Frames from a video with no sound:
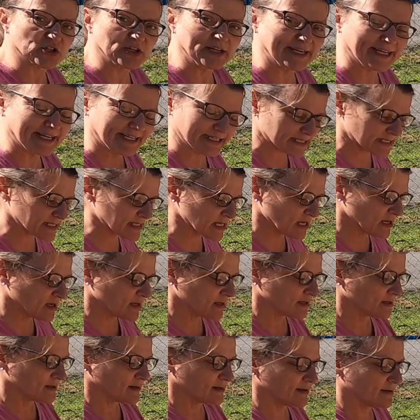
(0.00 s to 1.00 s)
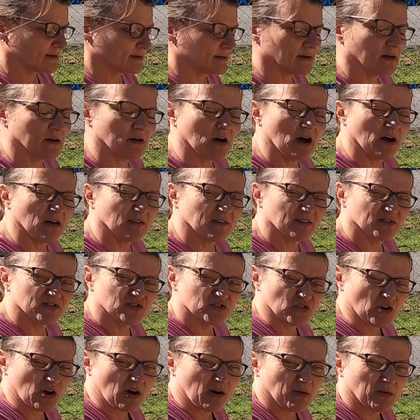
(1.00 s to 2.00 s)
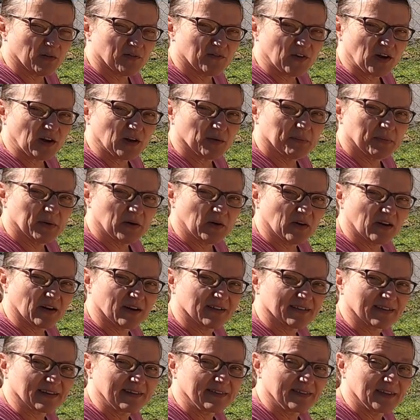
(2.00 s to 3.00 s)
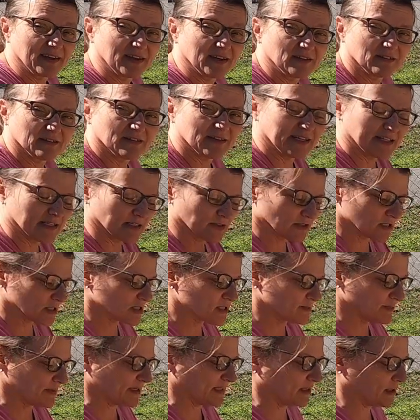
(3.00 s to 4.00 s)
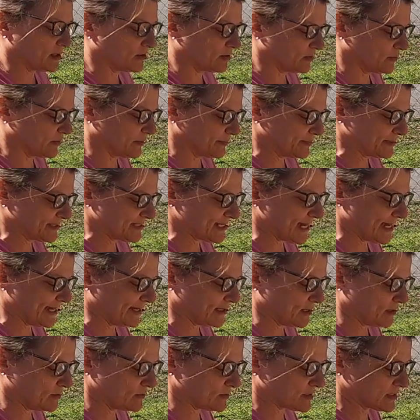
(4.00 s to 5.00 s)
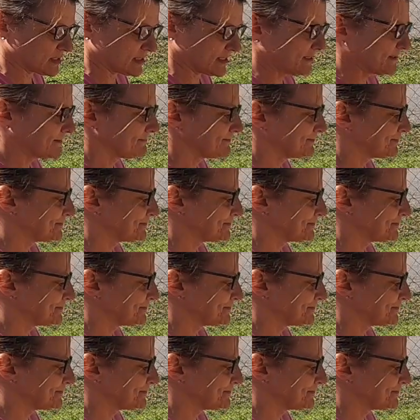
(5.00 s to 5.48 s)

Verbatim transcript: strings, all the straw will fall apart, and then it'll just be loaded with potatoes.